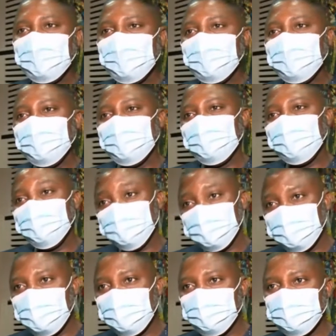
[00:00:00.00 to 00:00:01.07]
I
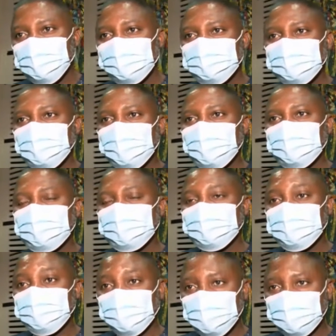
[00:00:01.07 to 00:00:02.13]
feel humbled by
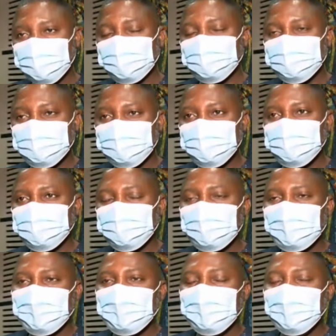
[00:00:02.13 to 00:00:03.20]
this recognition,
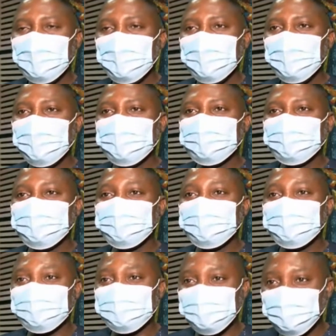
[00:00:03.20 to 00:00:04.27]
and
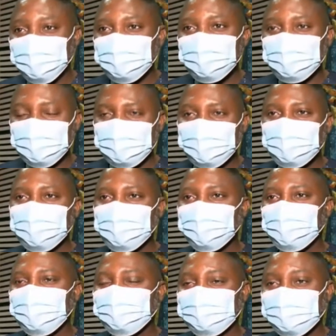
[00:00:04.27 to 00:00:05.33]
it's only
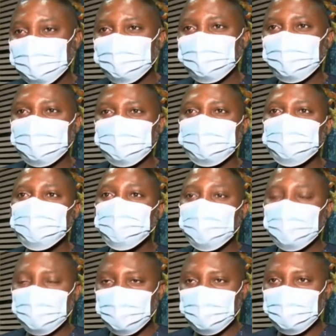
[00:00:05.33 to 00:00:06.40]
a signal to
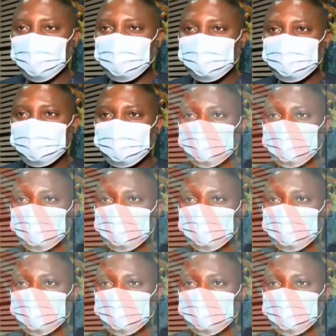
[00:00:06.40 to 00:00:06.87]
work hard.